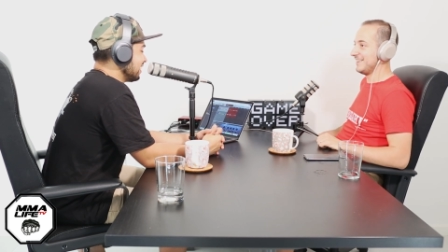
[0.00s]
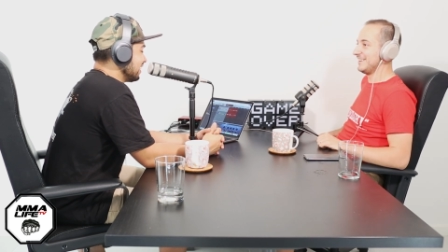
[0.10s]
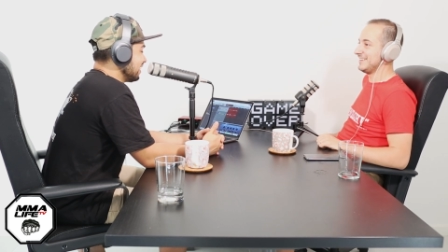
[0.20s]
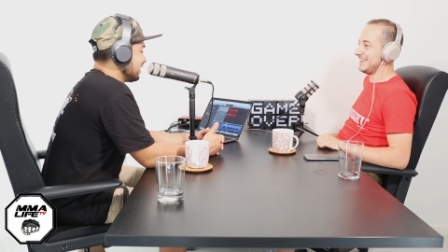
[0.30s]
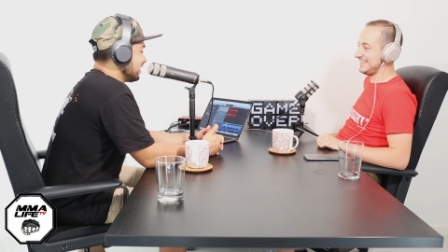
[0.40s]

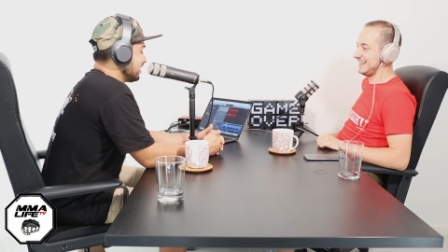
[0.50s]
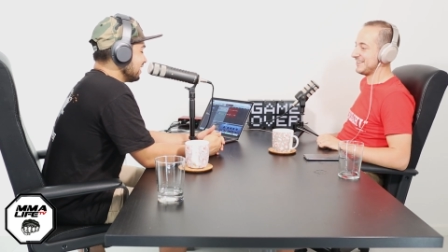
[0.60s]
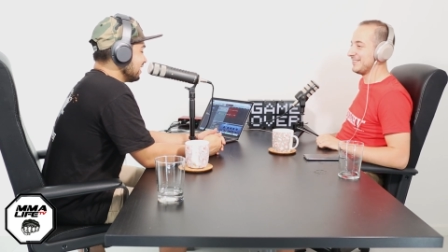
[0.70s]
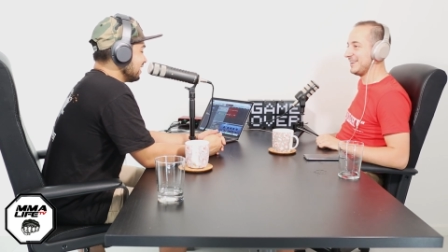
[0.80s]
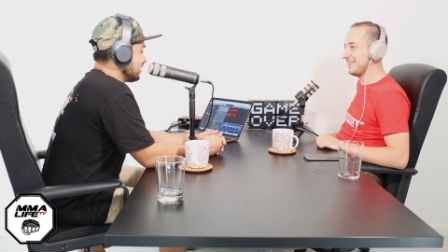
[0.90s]
And uh,
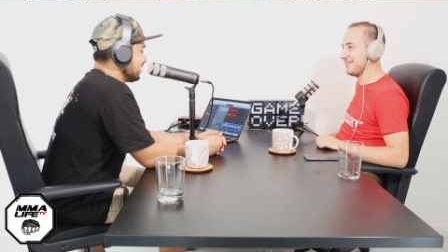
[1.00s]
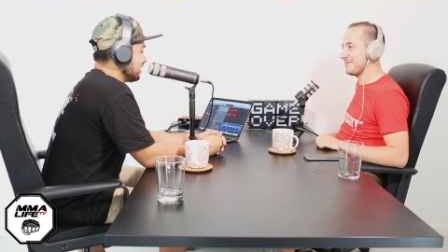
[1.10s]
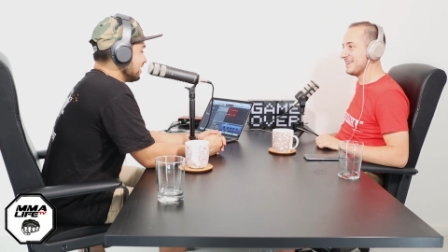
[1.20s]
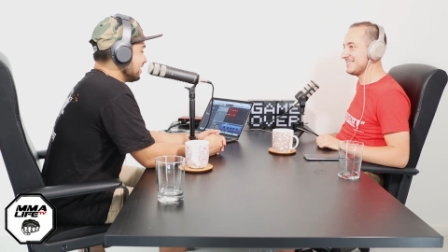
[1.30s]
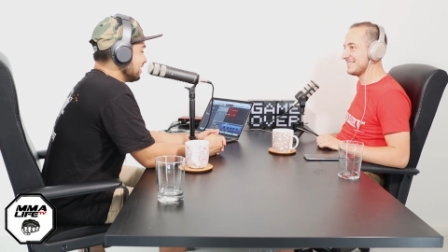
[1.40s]
tackle the
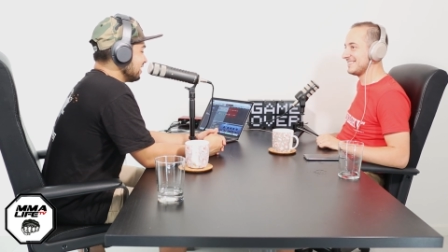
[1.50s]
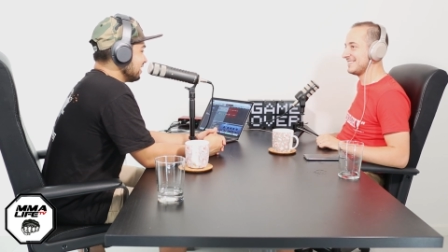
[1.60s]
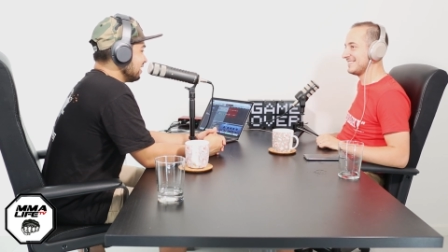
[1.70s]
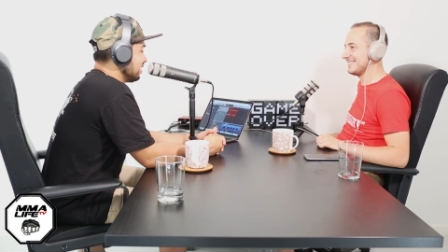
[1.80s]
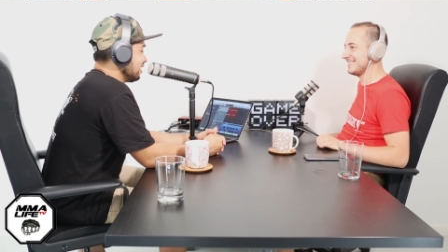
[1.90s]
heavyweights.
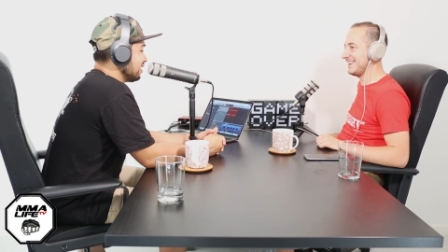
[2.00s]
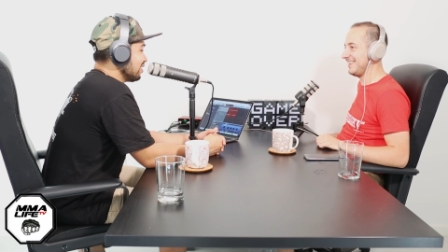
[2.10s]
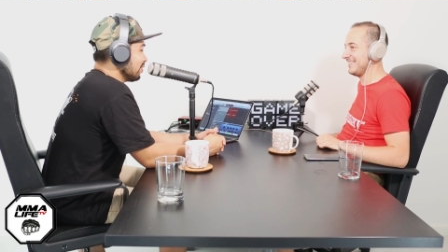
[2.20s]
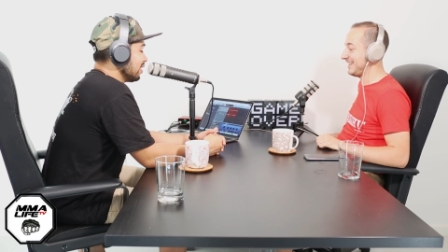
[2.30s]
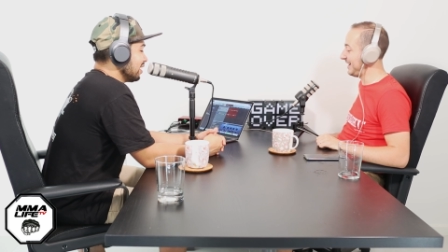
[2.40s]
Yeah, that's
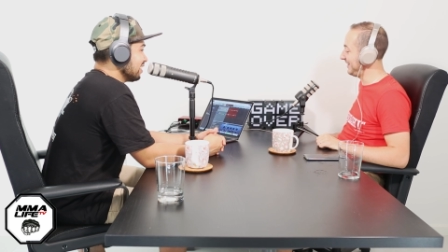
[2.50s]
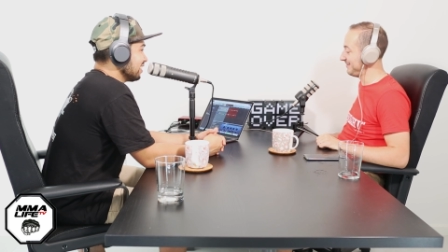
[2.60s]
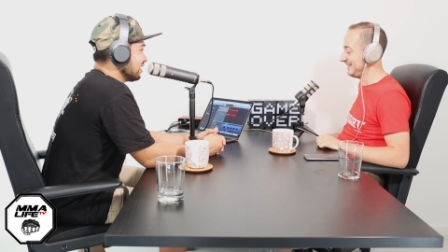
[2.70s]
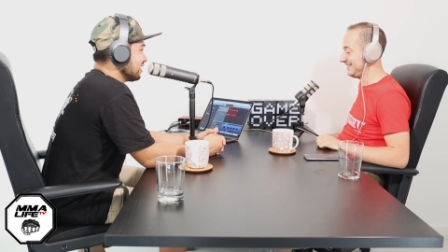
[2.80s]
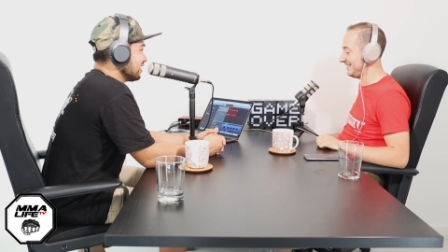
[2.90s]
I the mean, way. That, I
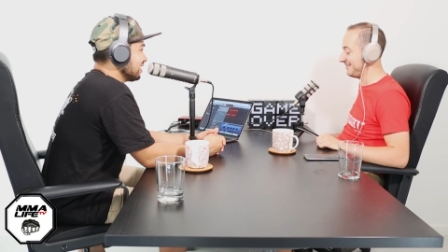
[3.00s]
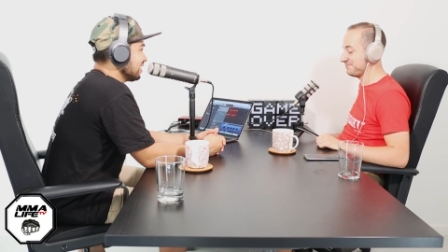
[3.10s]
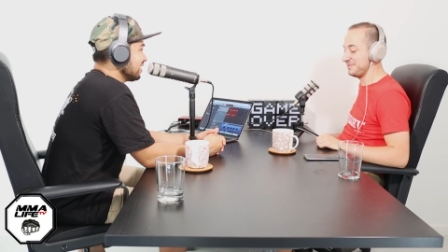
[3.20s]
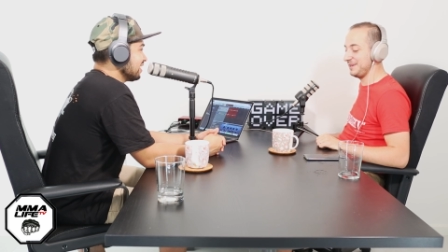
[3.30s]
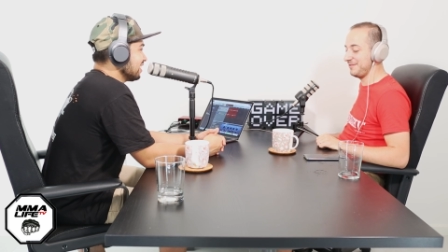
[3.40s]

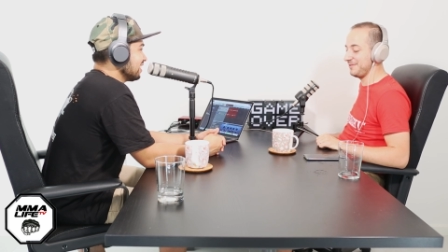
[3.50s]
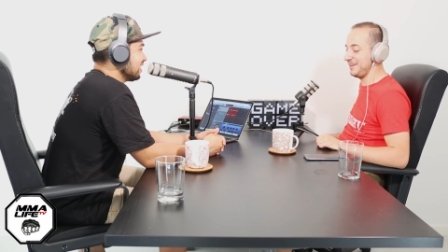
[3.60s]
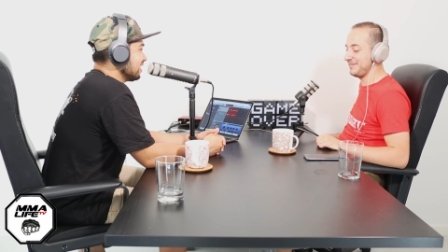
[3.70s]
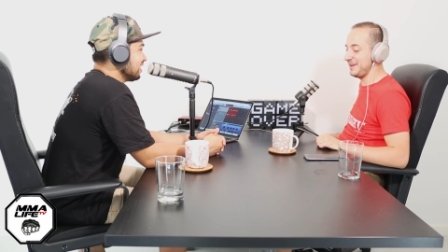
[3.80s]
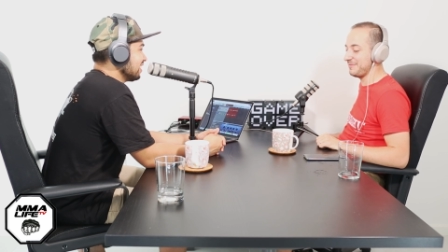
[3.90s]
mean, we don't all
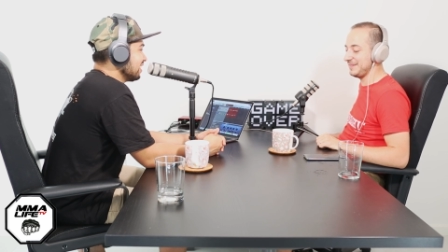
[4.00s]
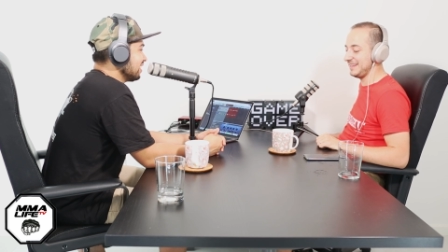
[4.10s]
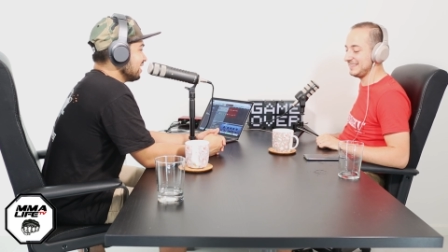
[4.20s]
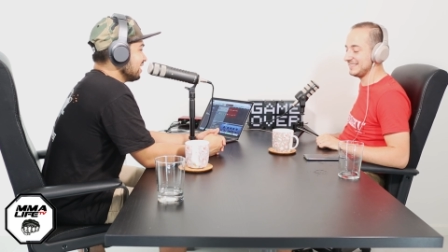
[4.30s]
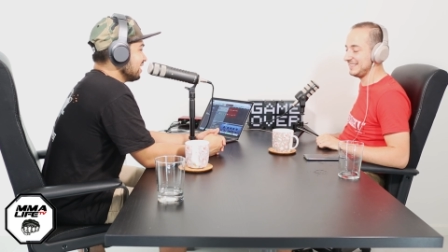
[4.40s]
love that, but
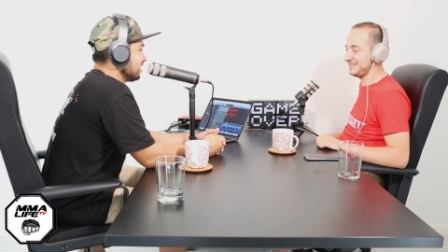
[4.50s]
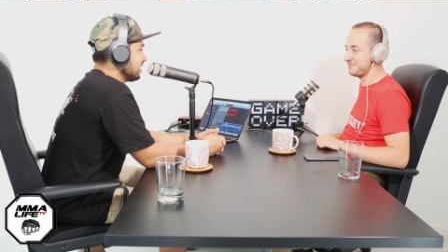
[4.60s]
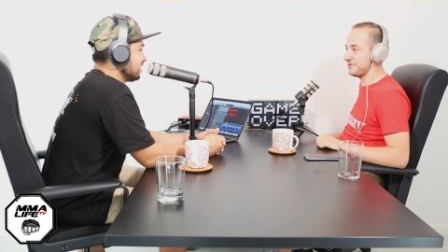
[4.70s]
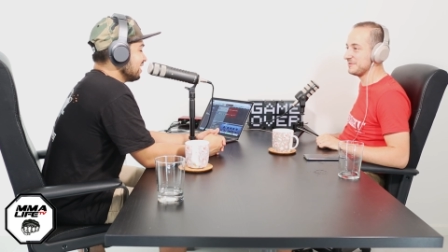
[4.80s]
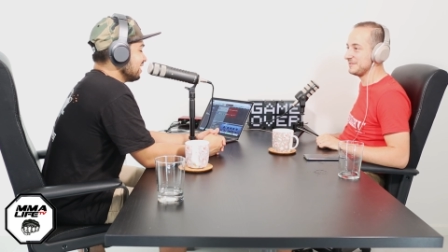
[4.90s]
that's uh,
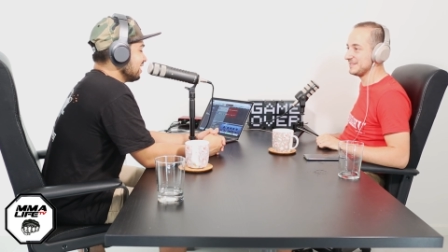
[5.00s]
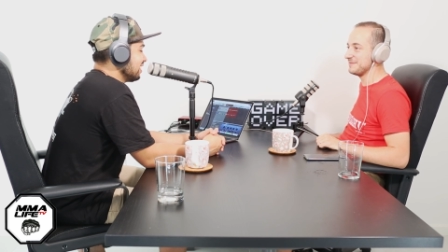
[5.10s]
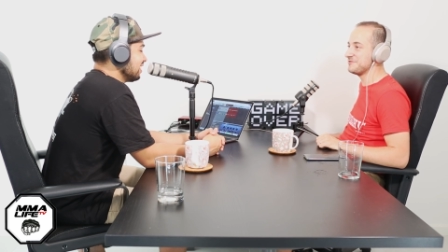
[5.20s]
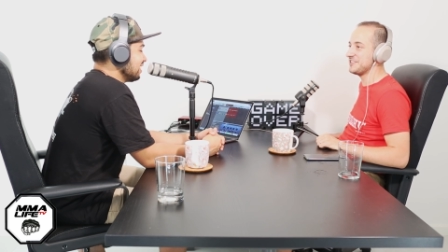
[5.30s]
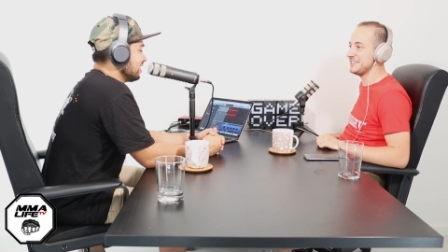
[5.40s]
probably
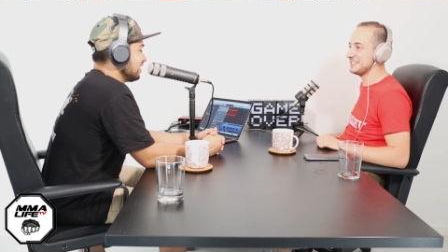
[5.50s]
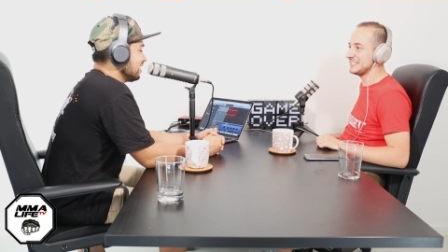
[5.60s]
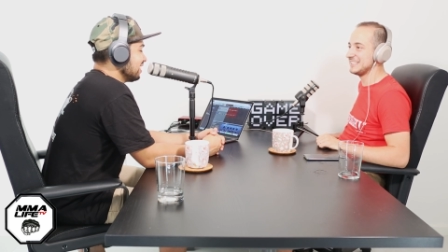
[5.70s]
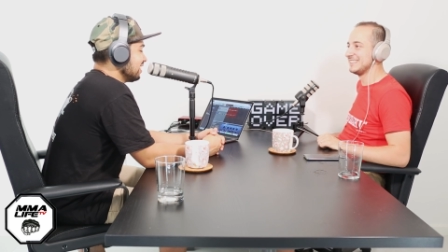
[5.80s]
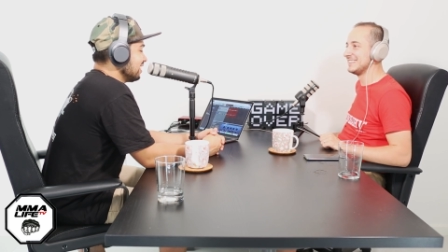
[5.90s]
slim chance.